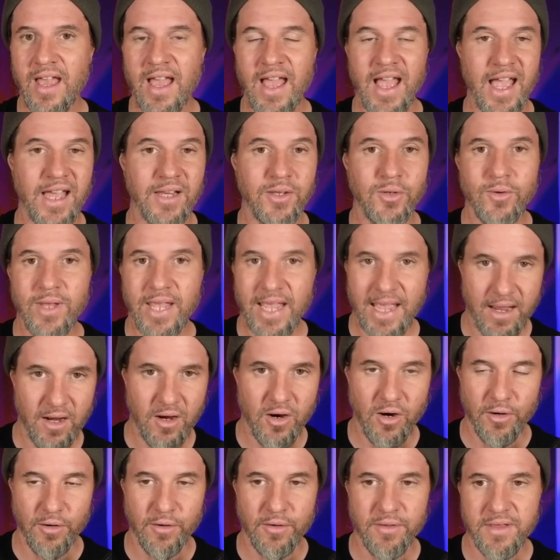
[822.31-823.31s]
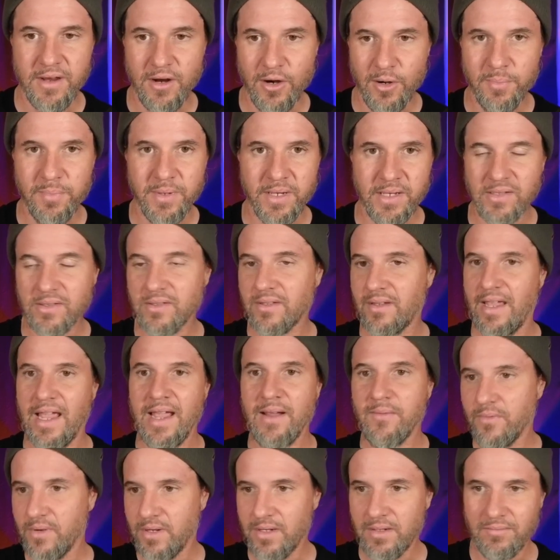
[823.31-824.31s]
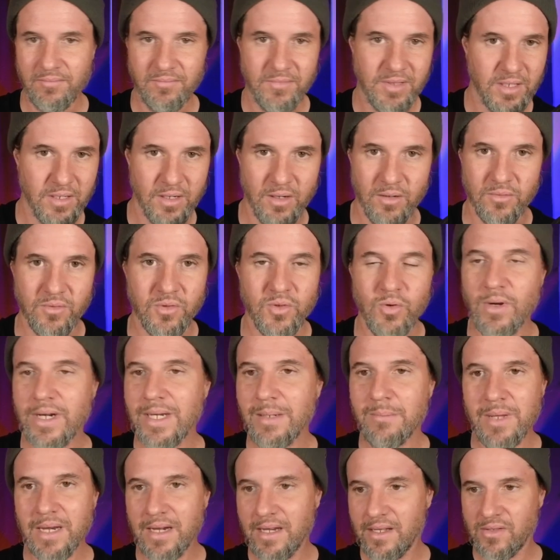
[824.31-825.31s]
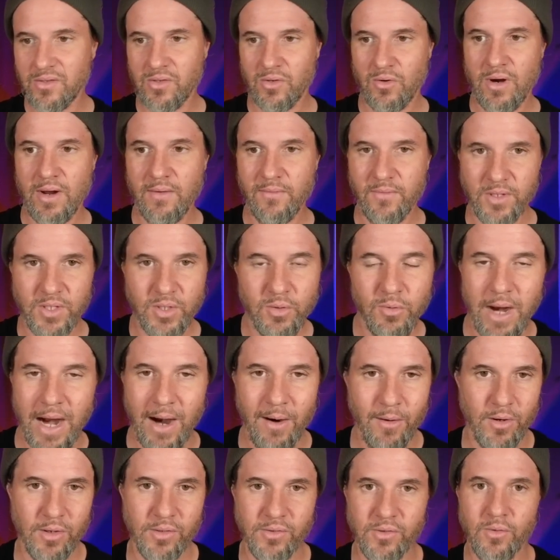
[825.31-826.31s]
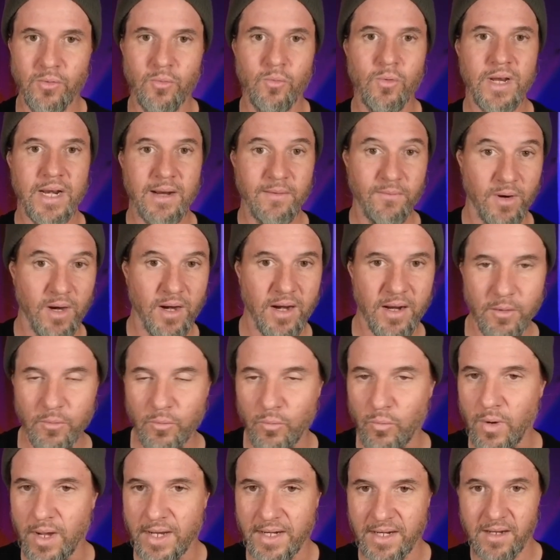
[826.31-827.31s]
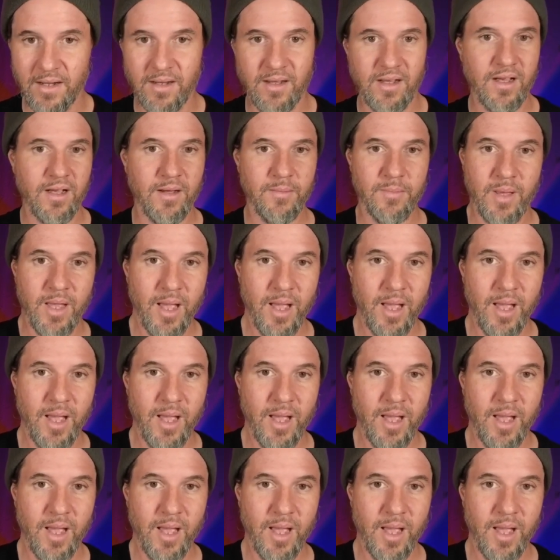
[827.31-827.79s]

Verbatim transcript: and you can't call your therapist every you know 20 minutes or every two hours or whatever when a, a,